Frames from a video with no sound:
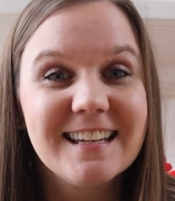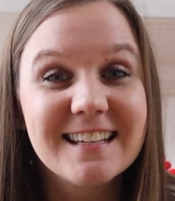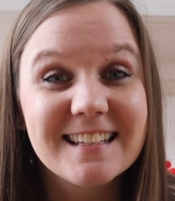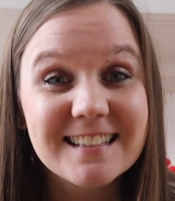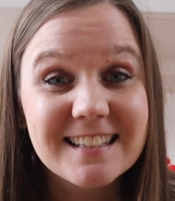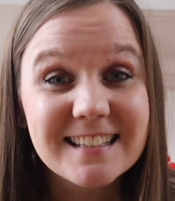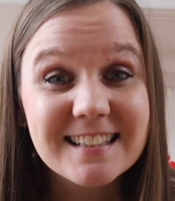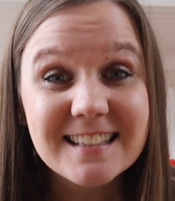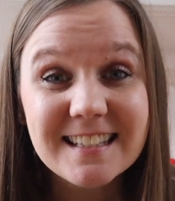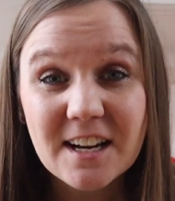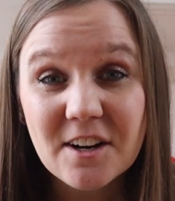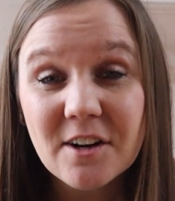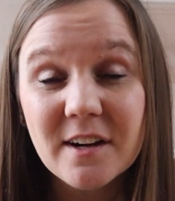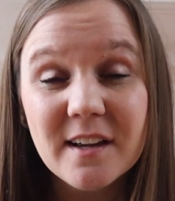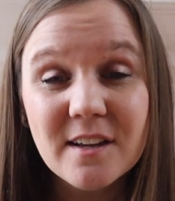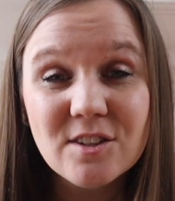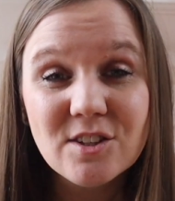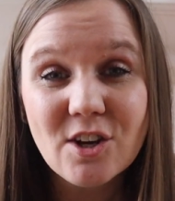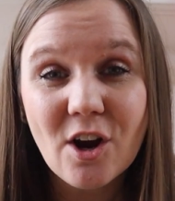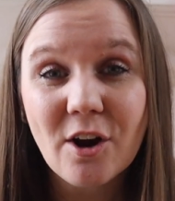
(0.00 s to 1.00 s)

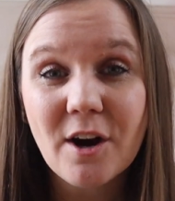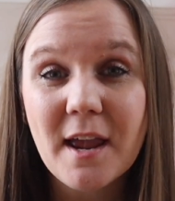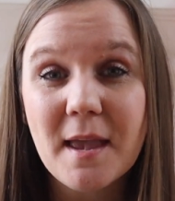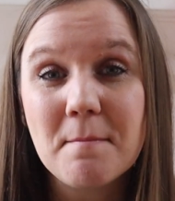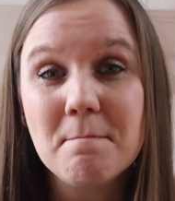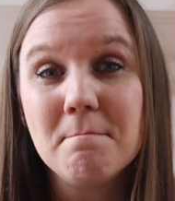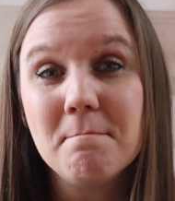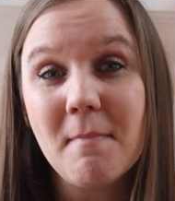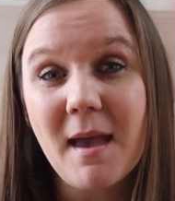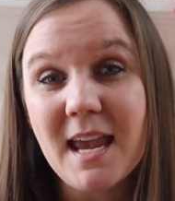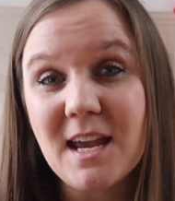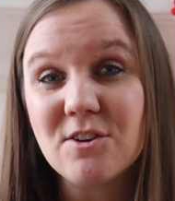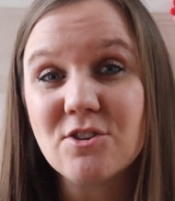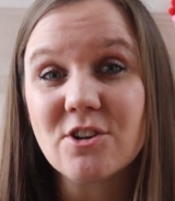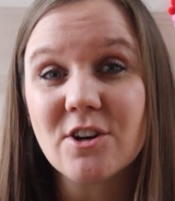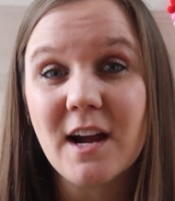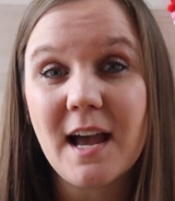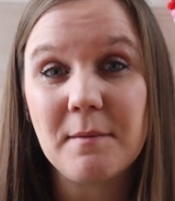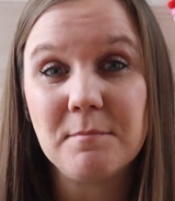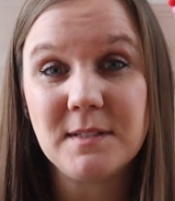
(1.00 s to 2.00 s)
Cesareans are a
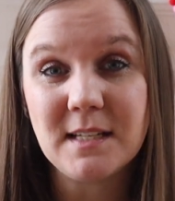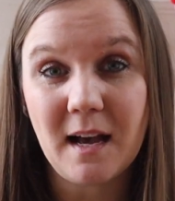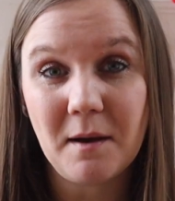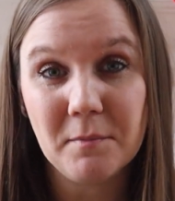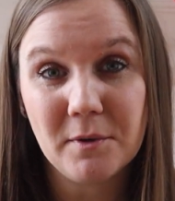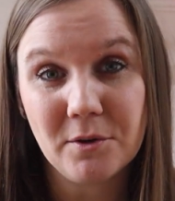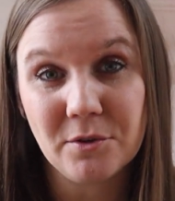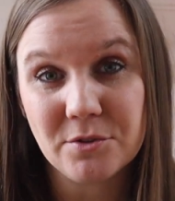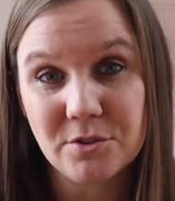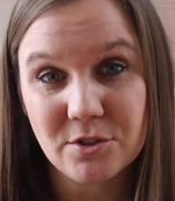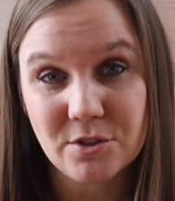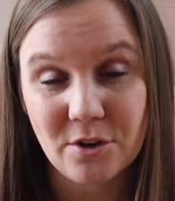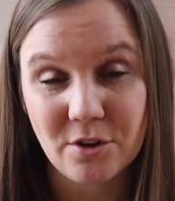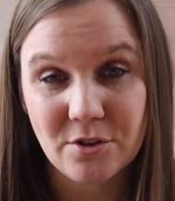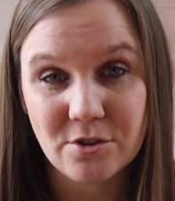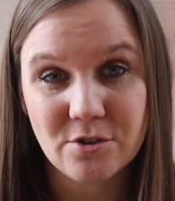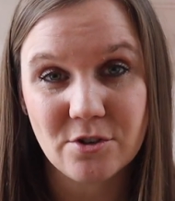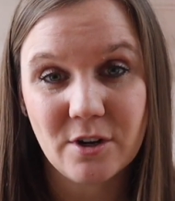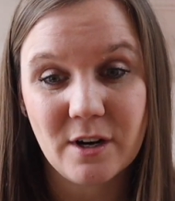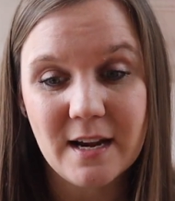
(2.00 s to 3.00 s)
major abdominal
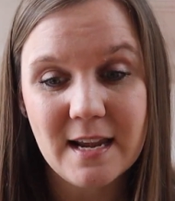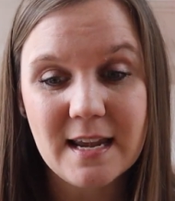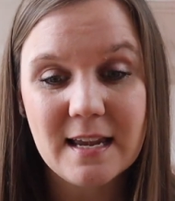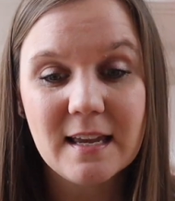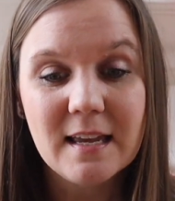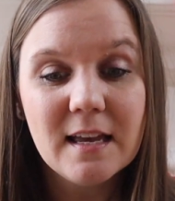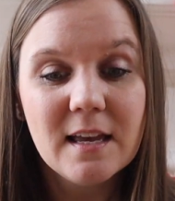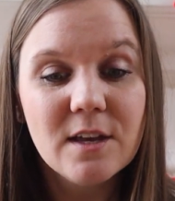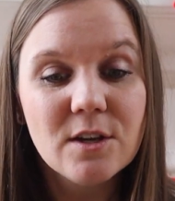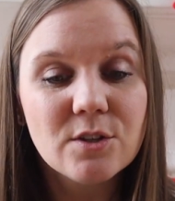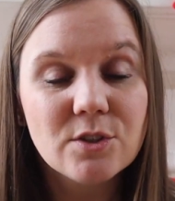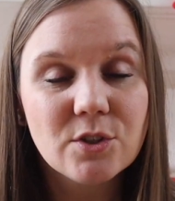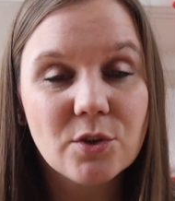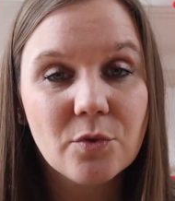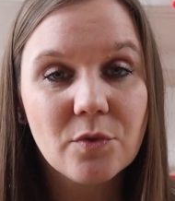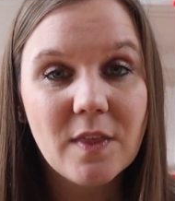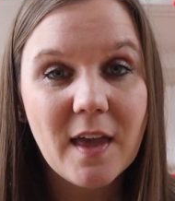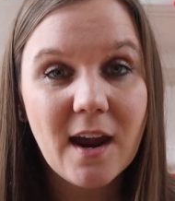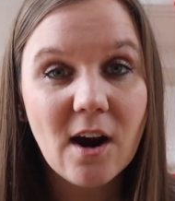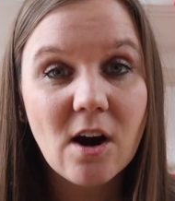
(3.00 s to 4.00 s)
surgery,
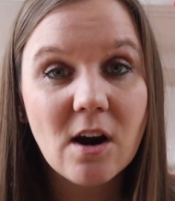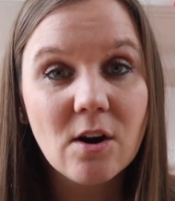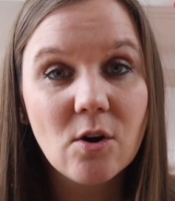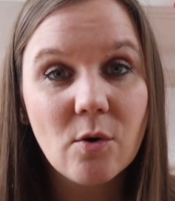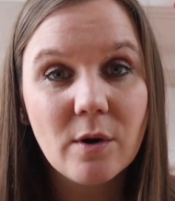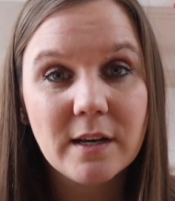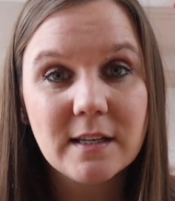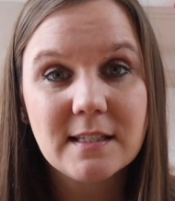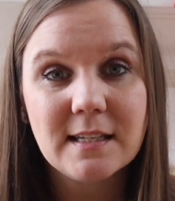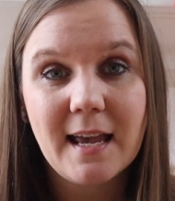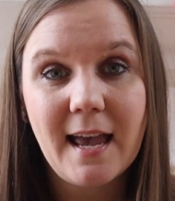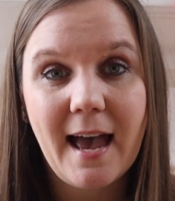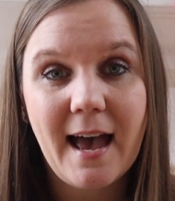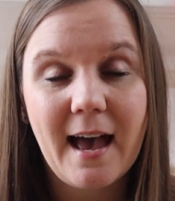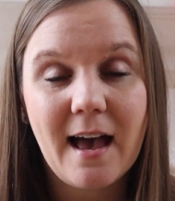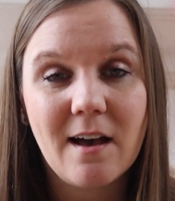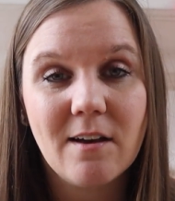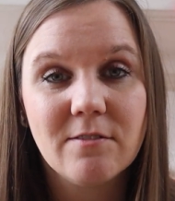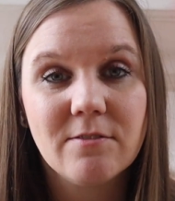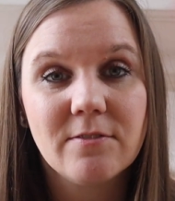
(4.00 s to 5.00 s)
so they're going to
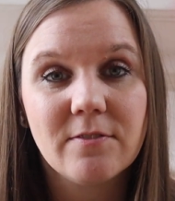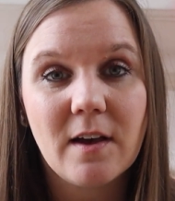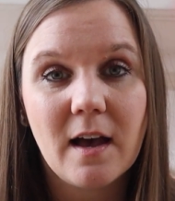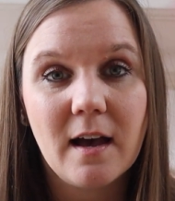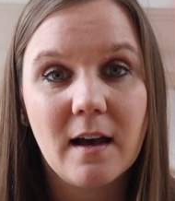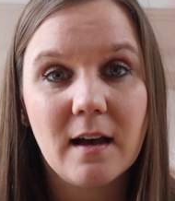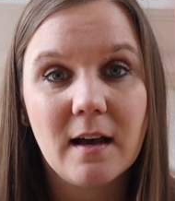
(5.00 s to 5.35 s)
have